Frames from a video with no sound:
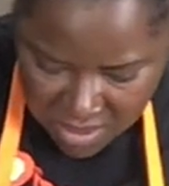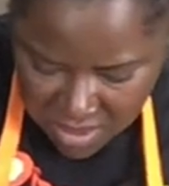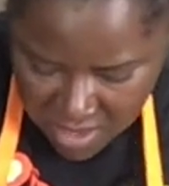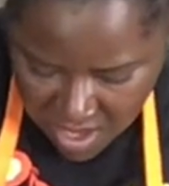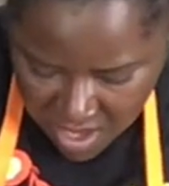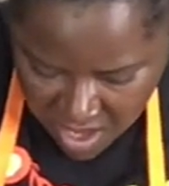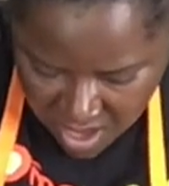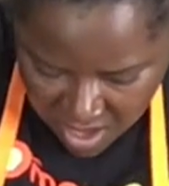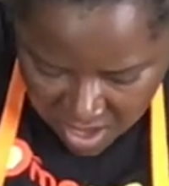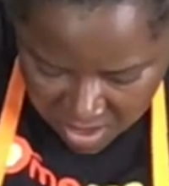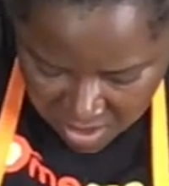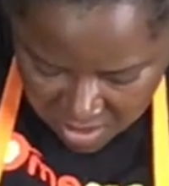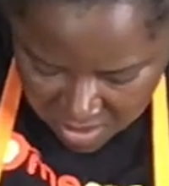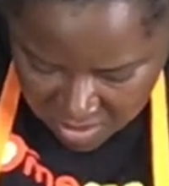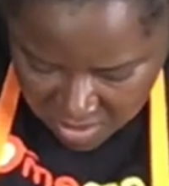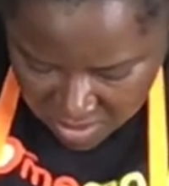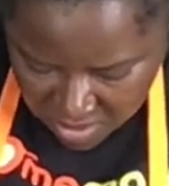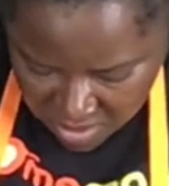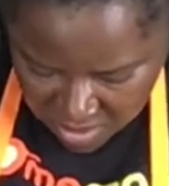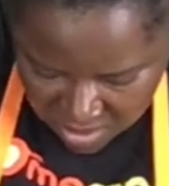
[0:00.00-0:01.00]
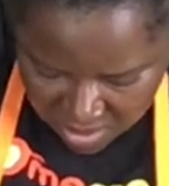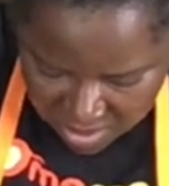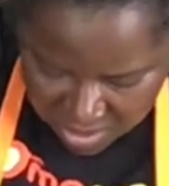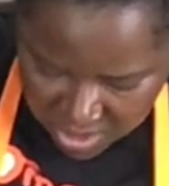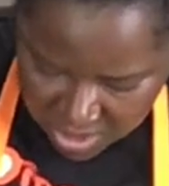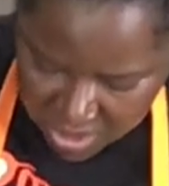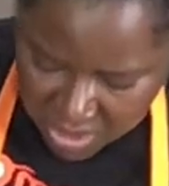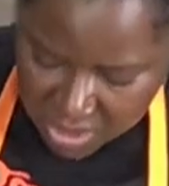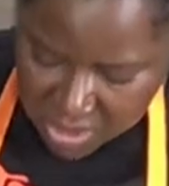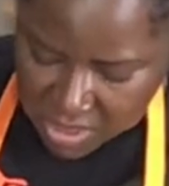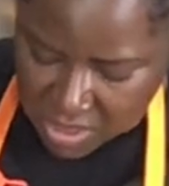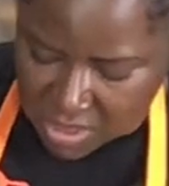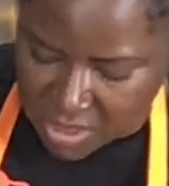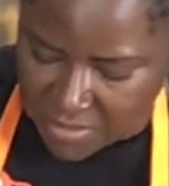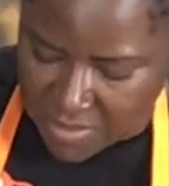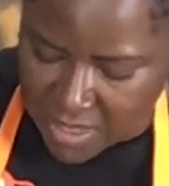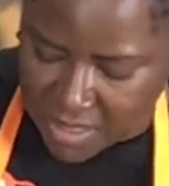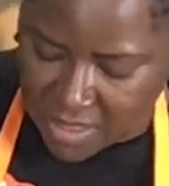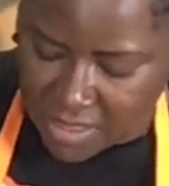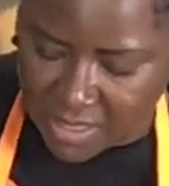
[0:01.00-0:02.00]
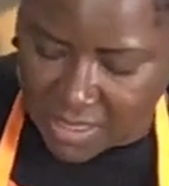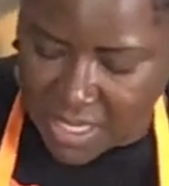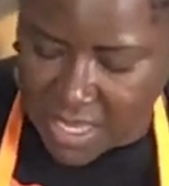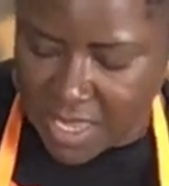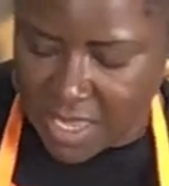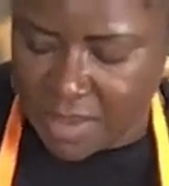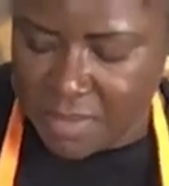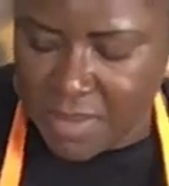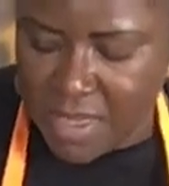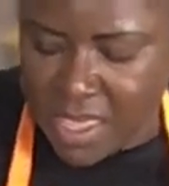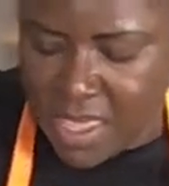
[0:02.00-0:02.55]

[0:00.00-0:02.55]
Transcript: they all taste just about the same.